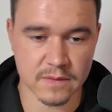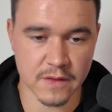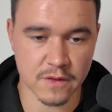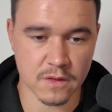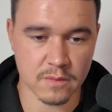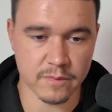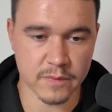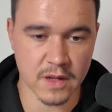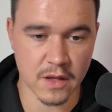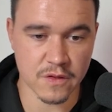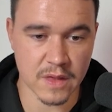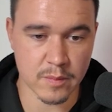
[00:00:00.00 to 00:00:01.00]
This is a
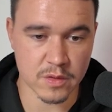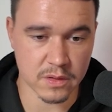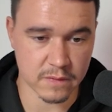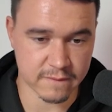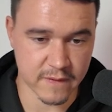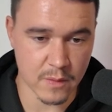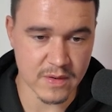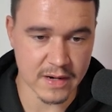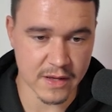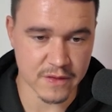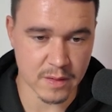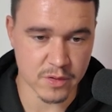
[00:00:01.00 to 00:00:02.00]
nice image, very
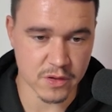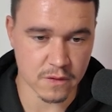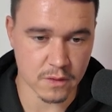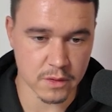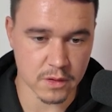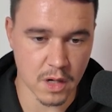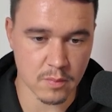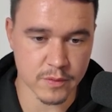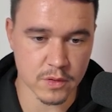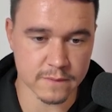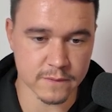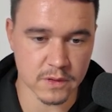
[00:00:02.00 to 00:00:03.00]
nice images. Look how
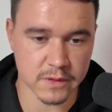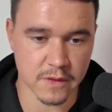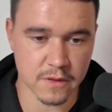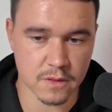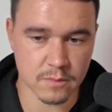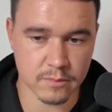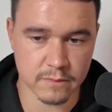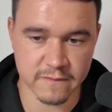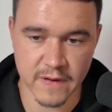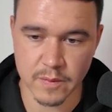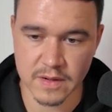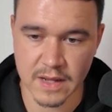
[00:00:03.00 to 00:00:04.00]
beautiful it is.
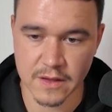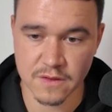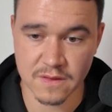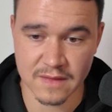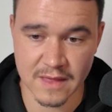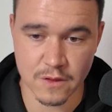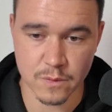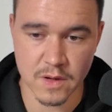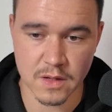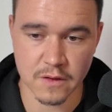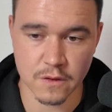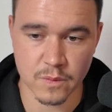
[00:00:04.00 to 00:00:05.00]
Very nice. This
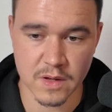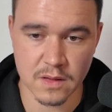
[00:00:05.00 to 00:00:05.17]
one as